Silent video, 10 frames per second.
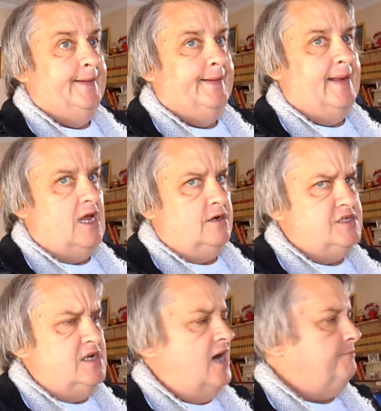Now
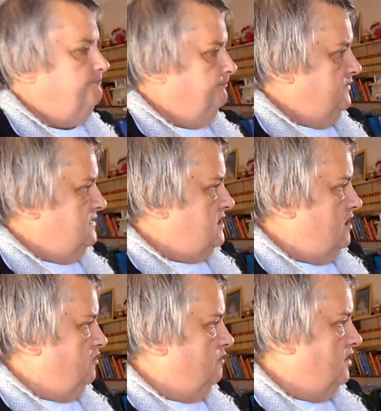listen up,
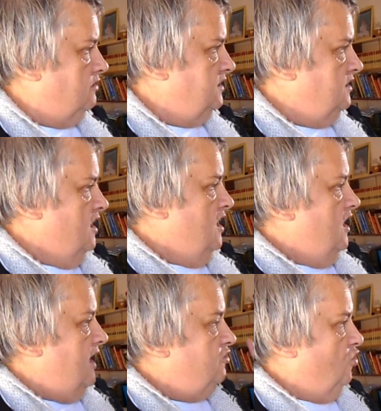Tango Baldy,
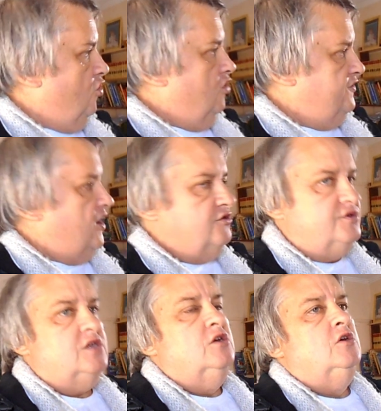and all
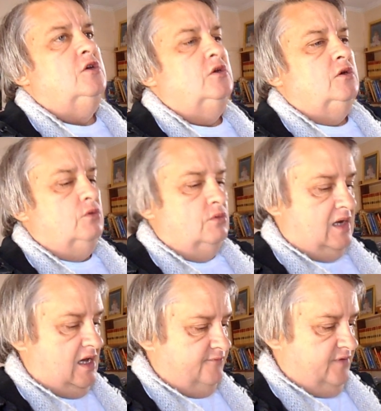those who
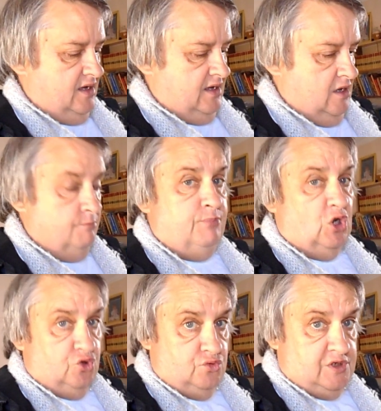love
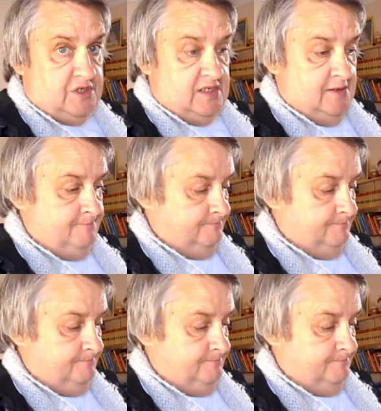balloons.